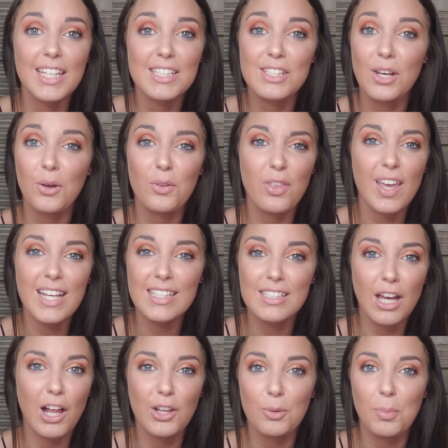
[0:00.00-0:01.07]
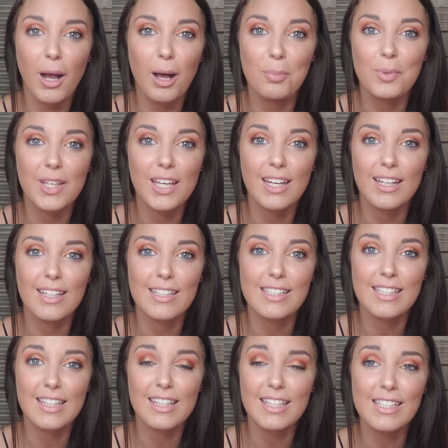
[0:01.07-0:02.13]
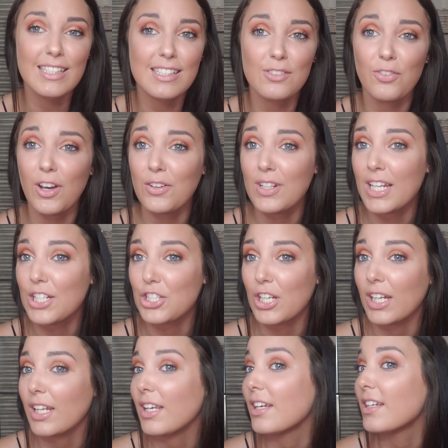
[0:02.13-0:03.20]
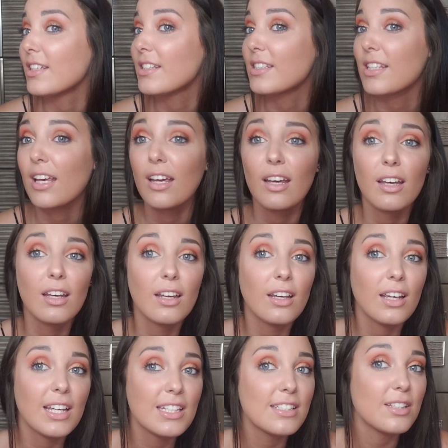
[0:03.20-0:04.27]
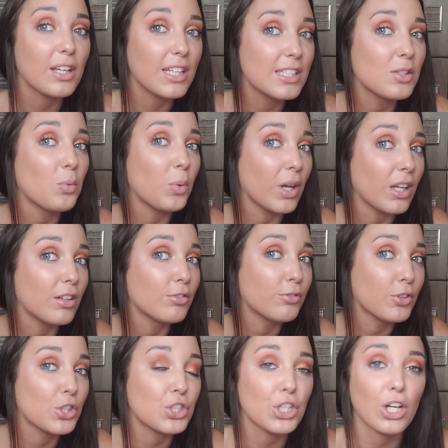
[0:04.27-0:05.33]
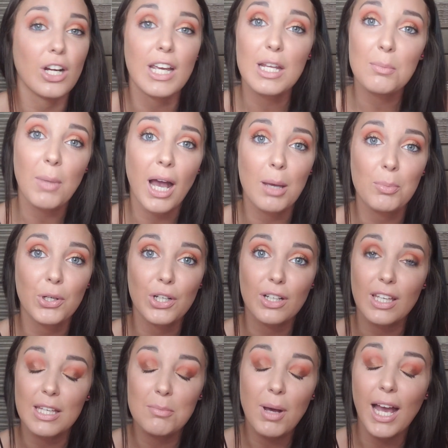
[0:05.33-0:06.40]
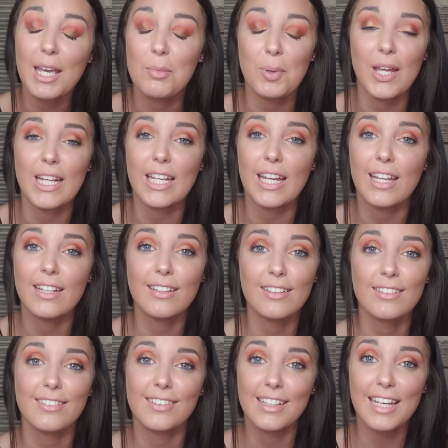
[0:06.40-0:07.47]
So thanks Colourpop, because this foundation is a win for sure, in my book, in my opinion,